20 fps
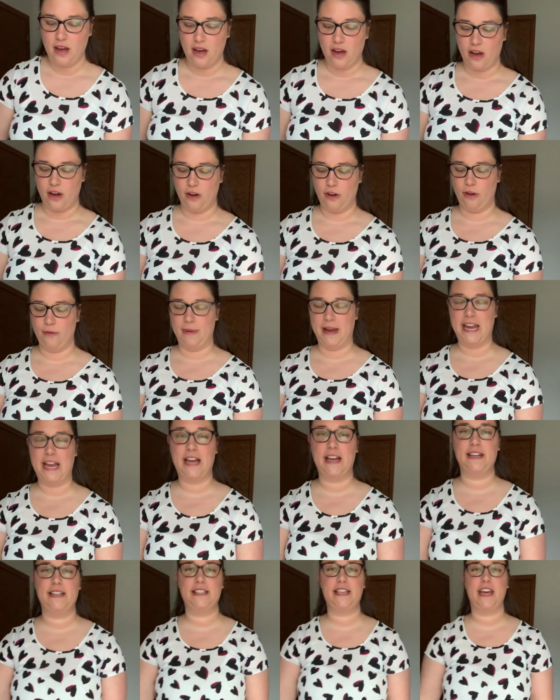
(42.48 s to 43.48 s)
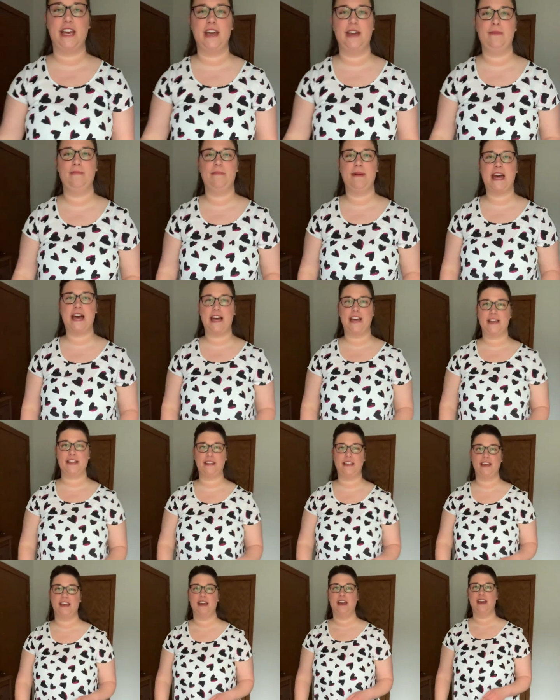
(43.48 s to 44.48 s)
oh, my aunt came
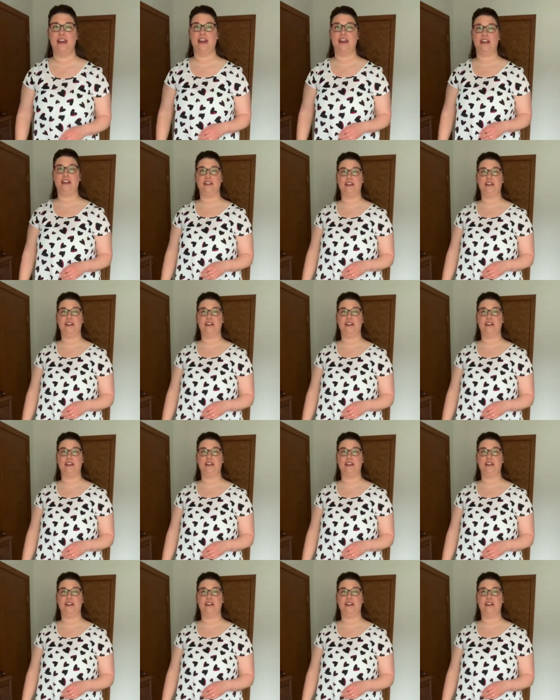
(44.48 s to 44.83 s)
back. And